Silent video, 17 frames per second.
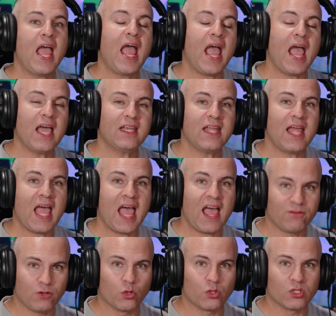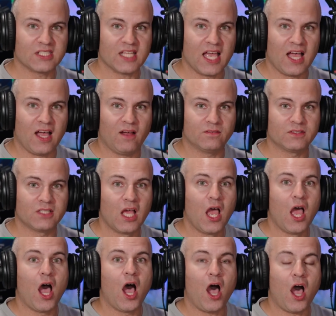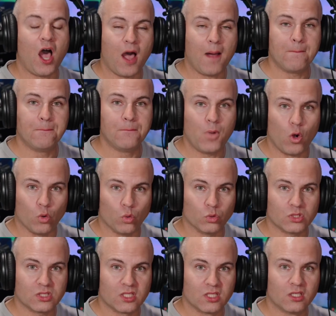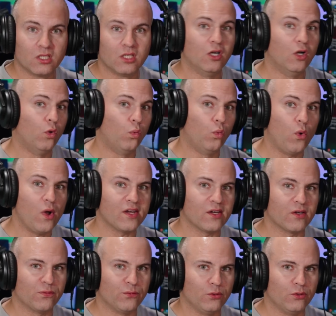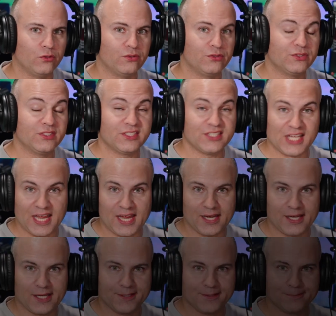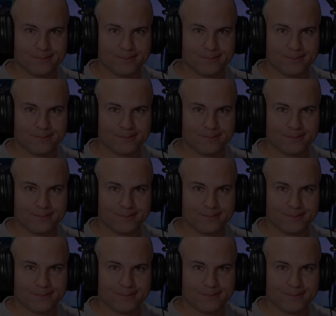and have yourselves a most wonderful day.